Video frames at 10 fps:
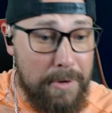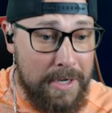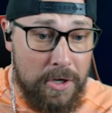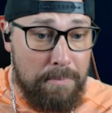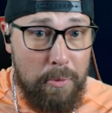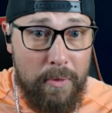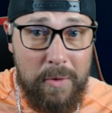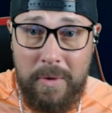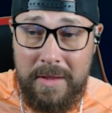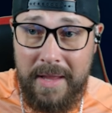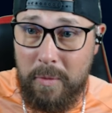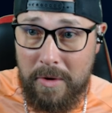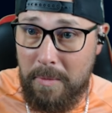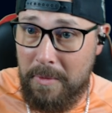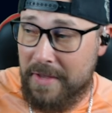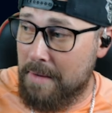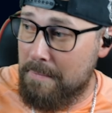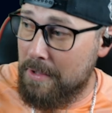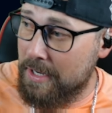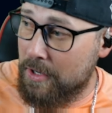pretty good point where like we're almost at 1
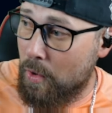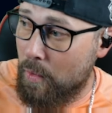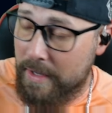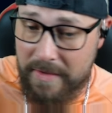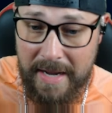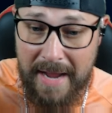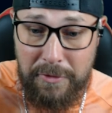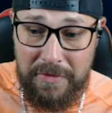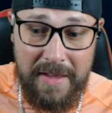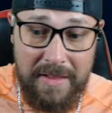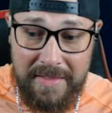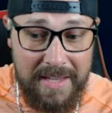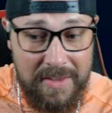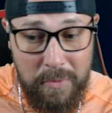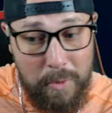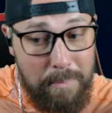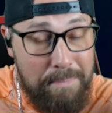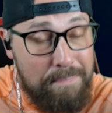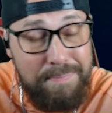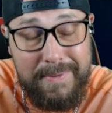million coins, and after selling these, we'll
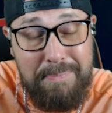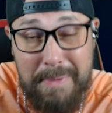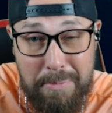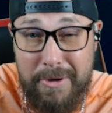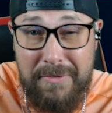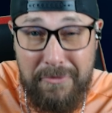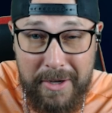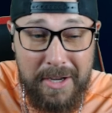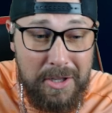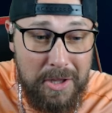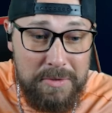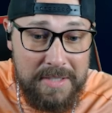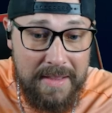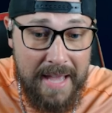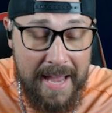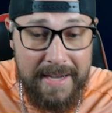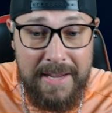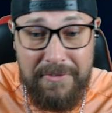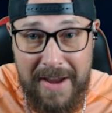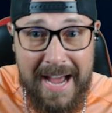be pretty freaking close to that,
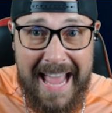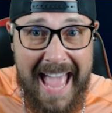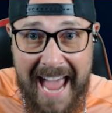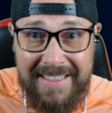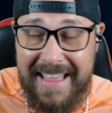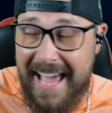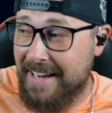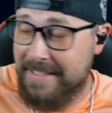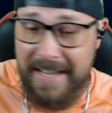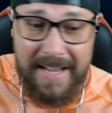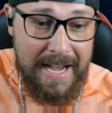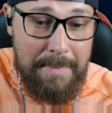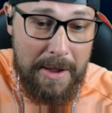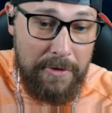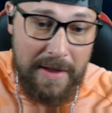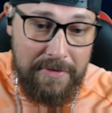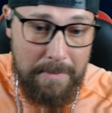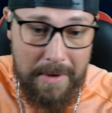if not at that. I also have some